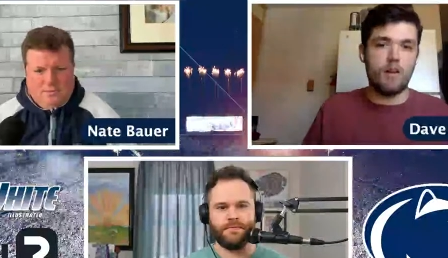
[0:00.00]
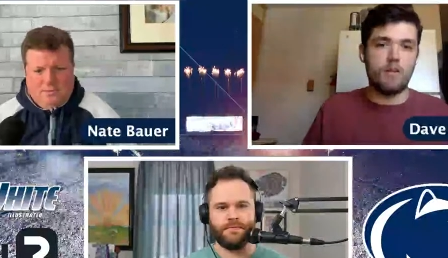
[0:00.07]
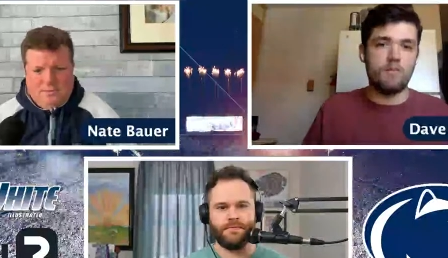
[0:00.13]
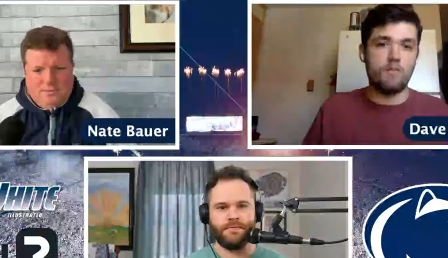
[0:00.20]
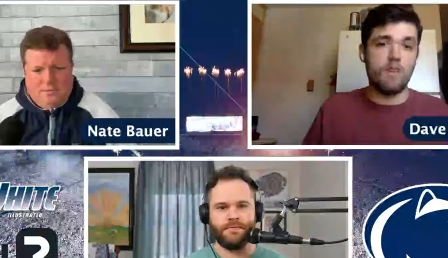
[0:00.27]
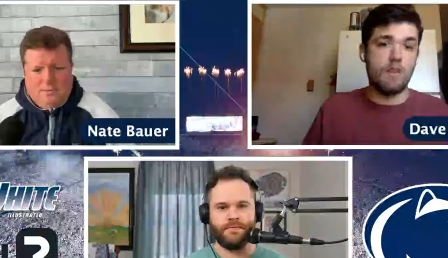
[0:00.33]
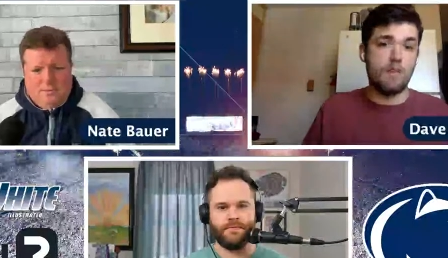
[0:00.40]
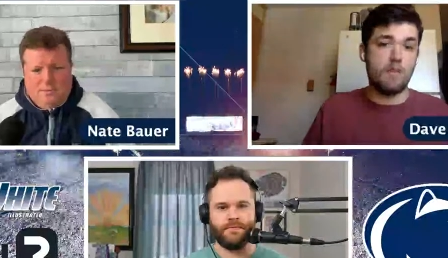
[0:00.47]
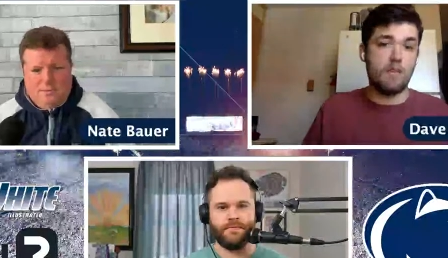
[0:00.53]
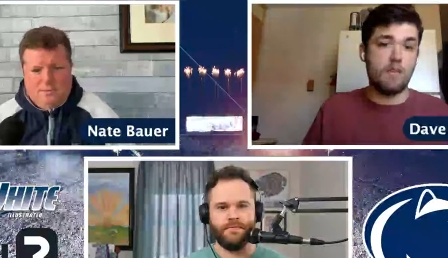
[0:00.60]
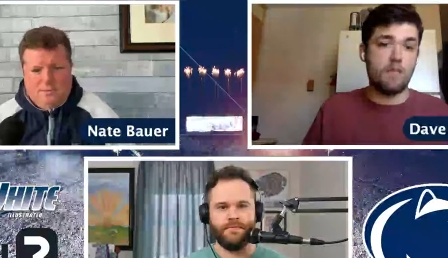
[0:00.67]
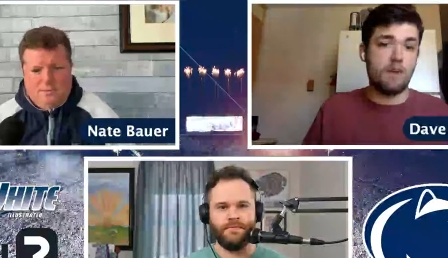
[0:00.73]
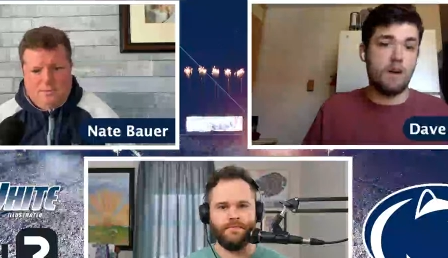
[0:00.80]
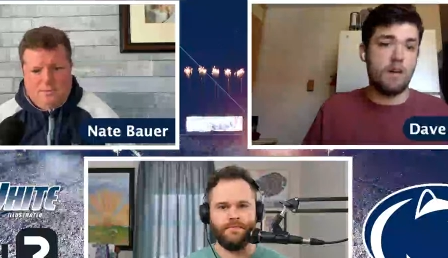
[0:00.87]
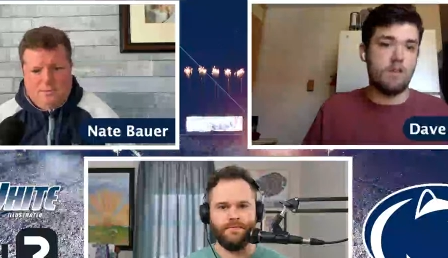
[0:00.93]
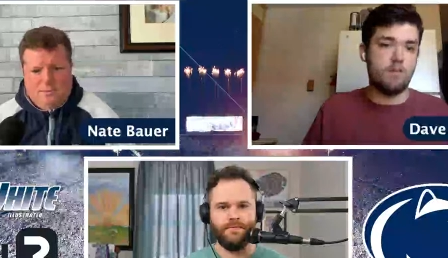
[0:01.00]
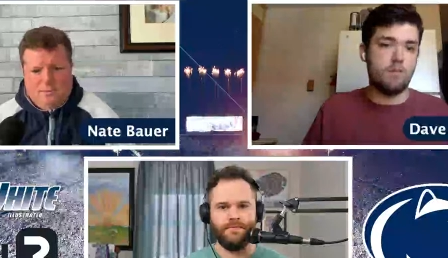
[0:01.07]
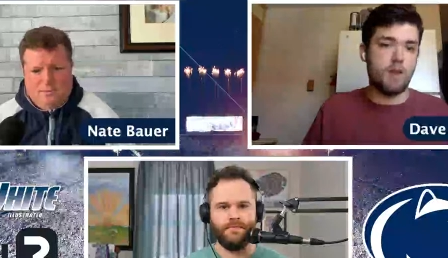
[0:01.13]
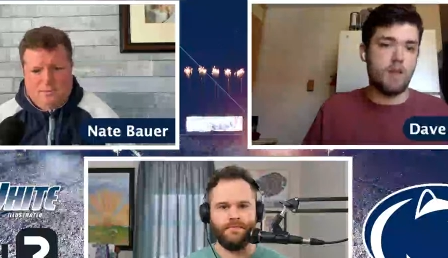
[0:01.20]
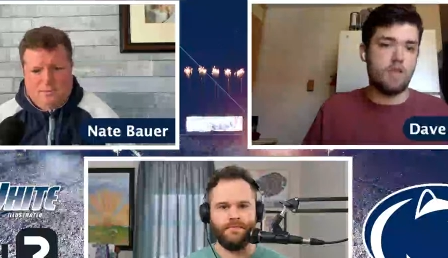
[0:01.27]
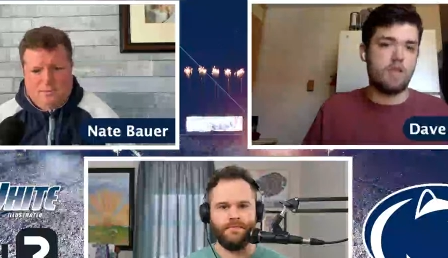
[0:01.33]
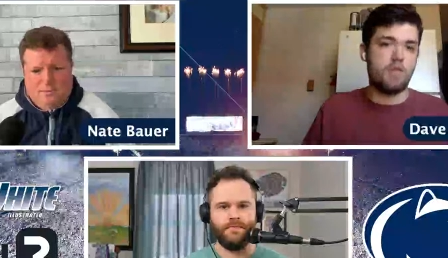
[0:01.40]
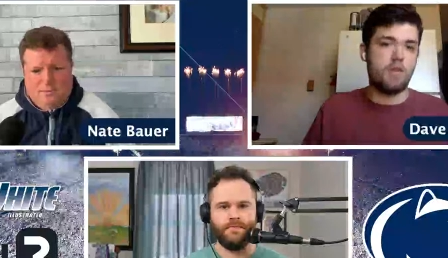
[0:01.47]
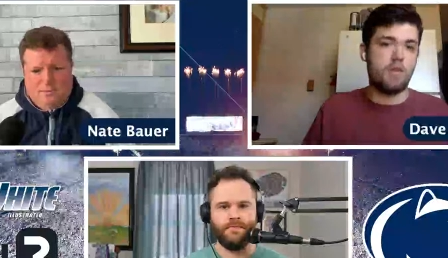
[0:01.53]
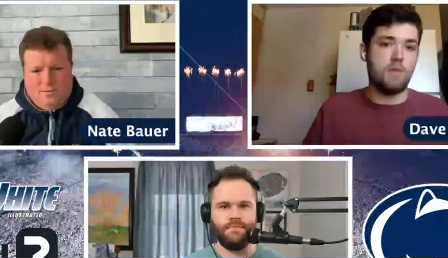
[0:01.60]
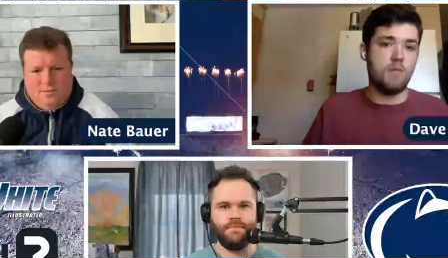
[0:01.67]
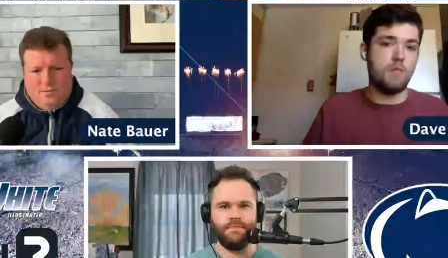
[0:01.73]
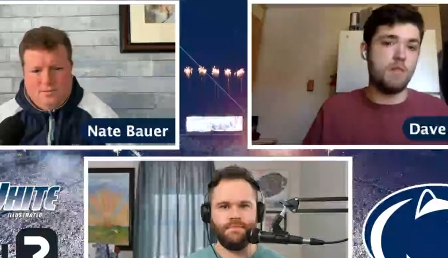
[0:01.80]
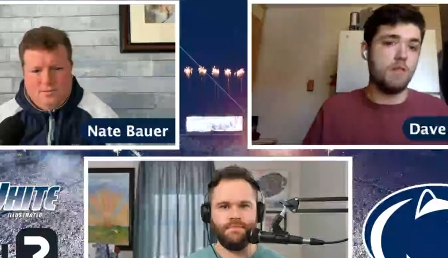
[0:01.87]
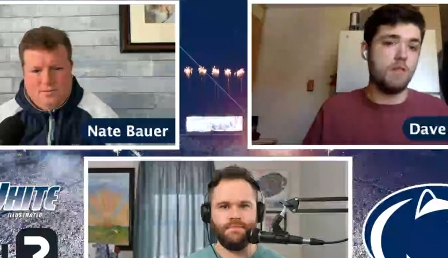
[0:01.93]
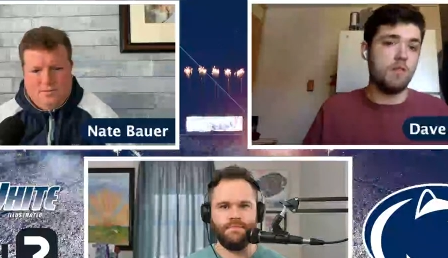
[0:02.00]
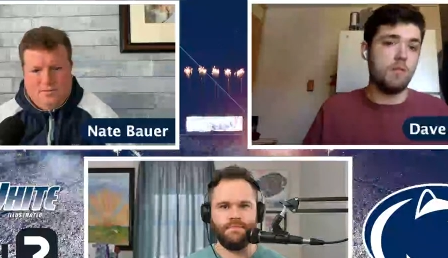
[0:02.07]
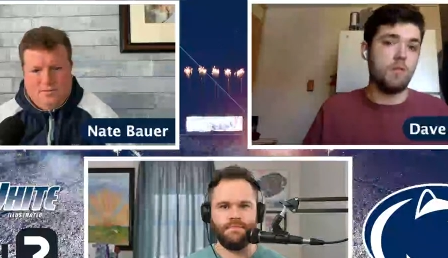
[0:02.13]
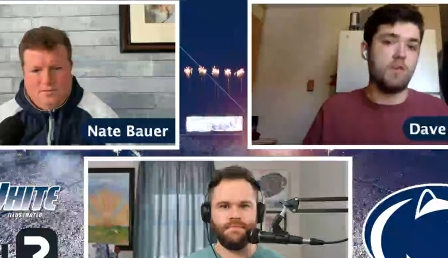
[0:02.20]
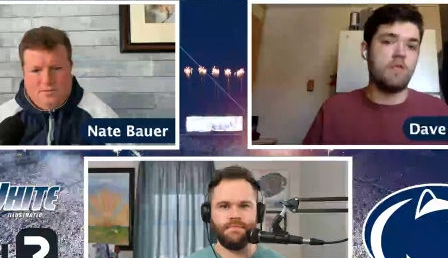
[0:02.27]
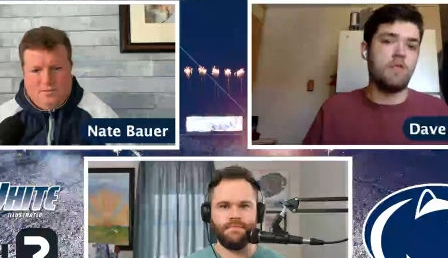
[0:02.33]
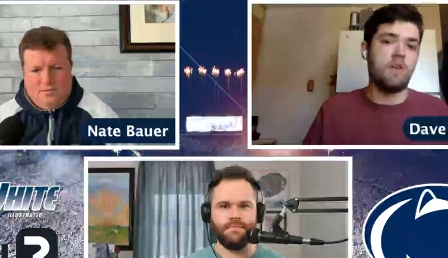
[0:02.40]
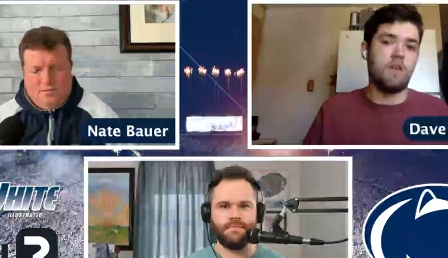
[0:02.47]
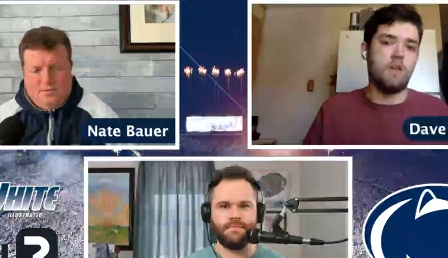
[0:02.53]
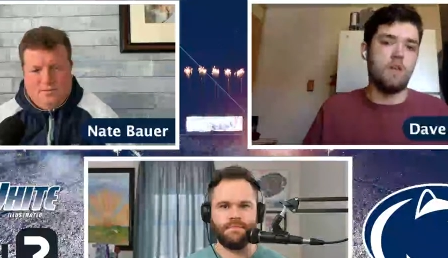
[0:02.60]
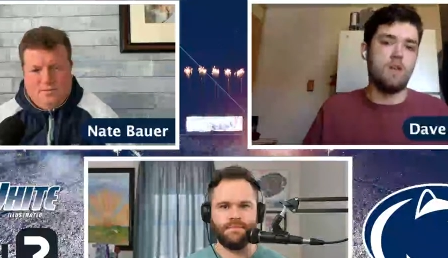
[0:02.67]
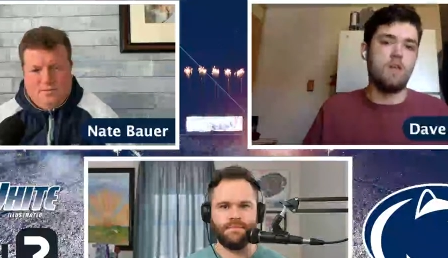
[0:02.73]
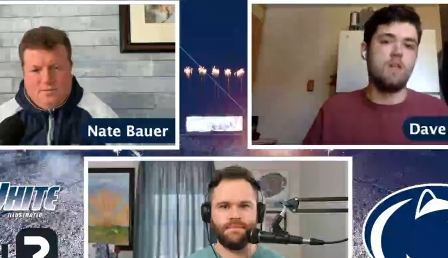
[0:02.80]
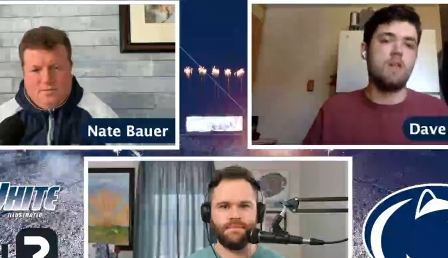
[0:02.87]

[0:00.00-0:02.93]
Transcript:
Speaker 1: kind of does give college basketball maybe a little bit of a